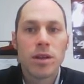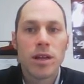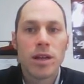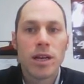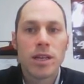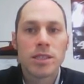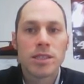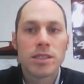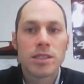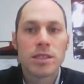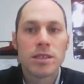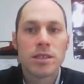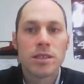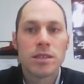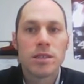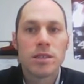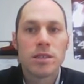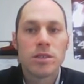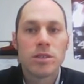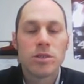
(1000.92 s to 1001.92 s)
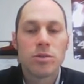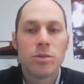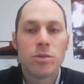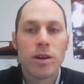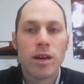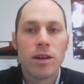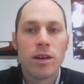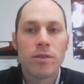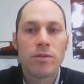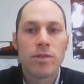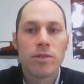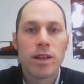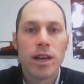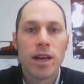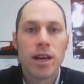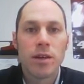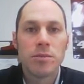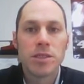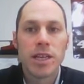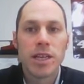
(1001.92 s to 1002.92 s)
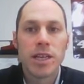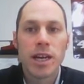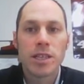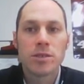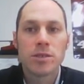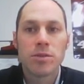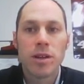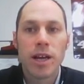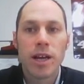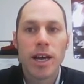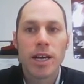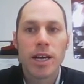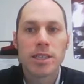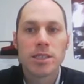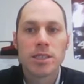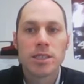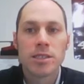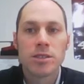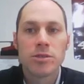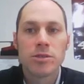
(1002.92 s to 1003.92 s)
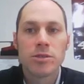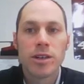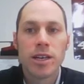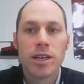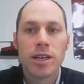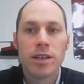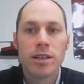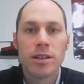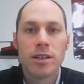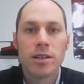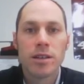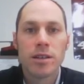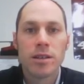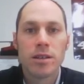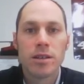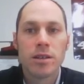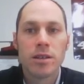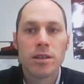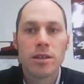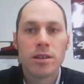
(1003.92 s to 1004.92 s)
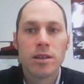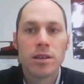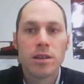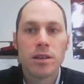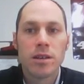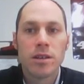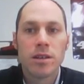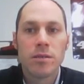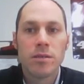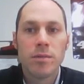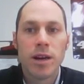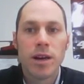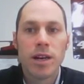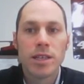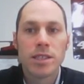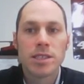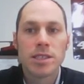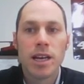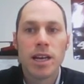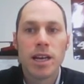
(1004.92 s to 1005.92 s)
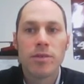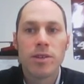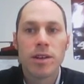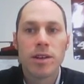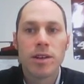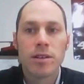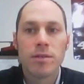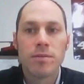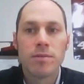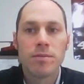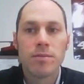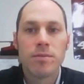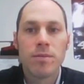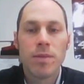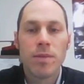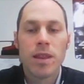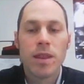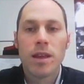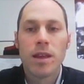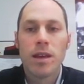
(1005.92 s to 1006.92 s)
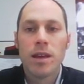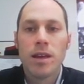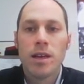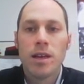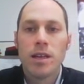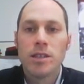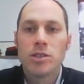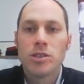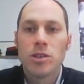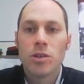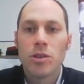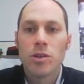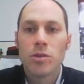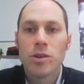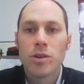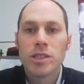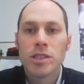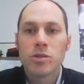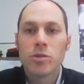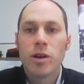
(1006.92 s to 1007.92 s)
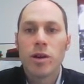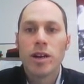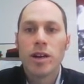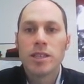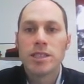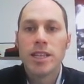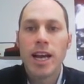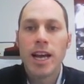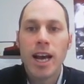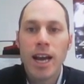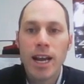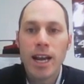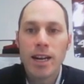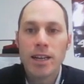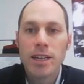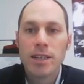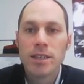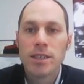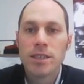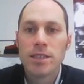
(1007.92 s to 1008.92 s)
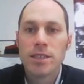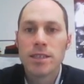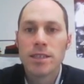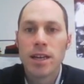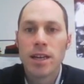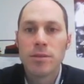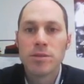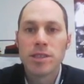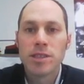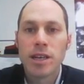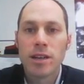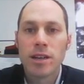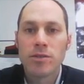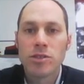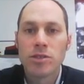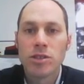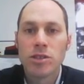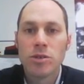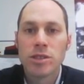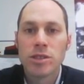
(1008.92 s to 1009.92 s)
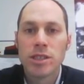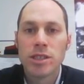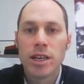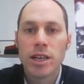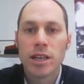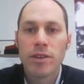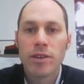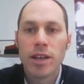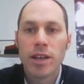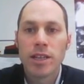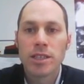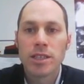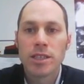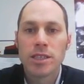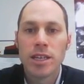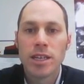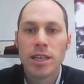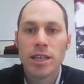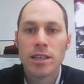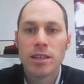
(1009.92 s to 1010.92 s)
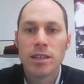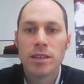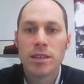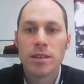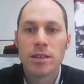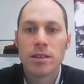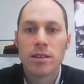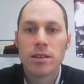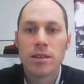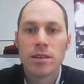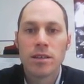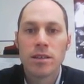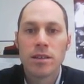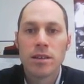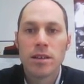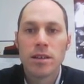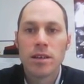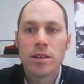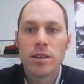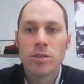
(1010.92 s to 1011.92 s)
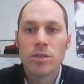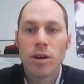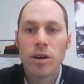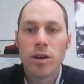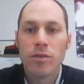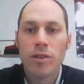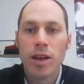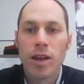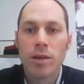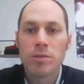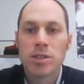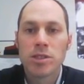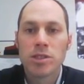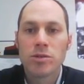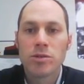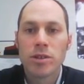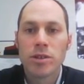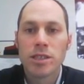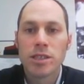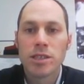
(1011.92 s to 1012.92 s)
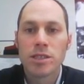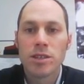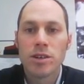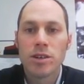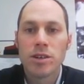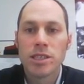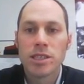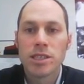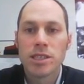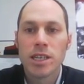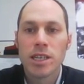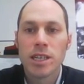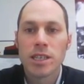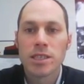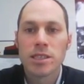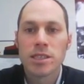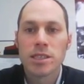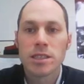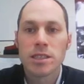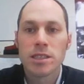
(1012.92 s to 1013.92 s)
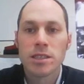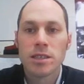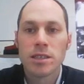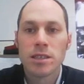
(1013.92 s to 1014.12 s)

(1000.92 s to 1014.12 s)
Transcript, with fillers: plus 12 times x, well x is 3, minus 7. So 3 squared is 9, times negative 2 is negative 18. 12 times 3 is 36,